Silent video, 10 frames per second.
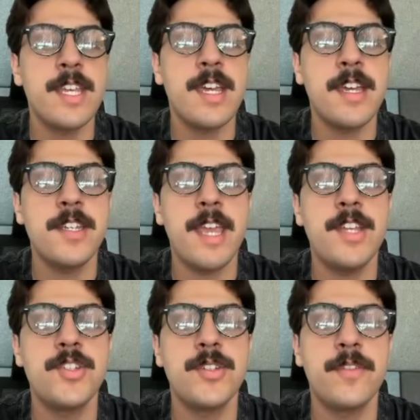AI
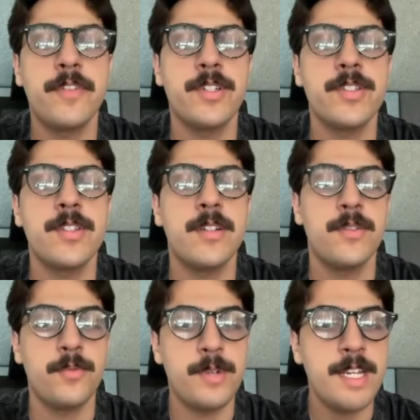agent first
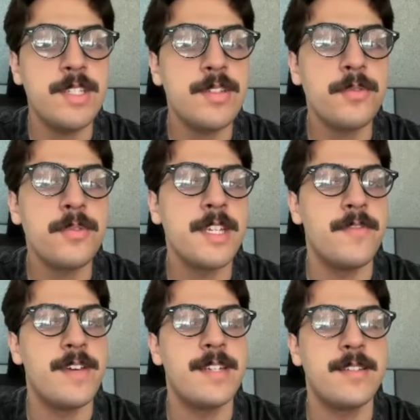reads through the
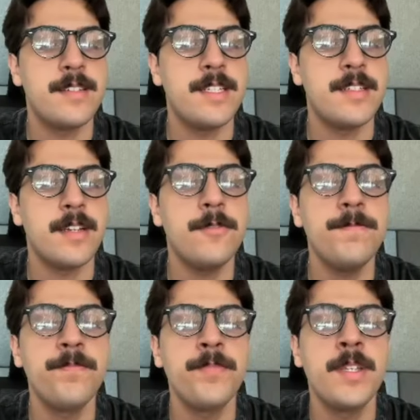event detail,
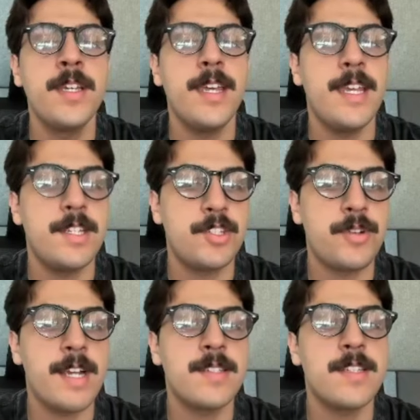
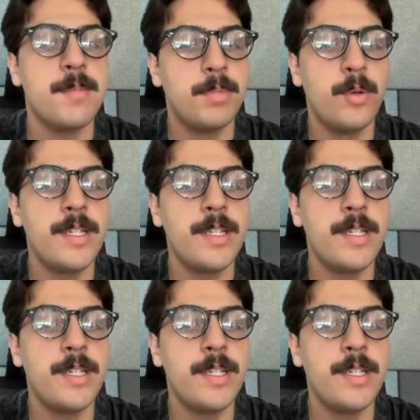extracts the employee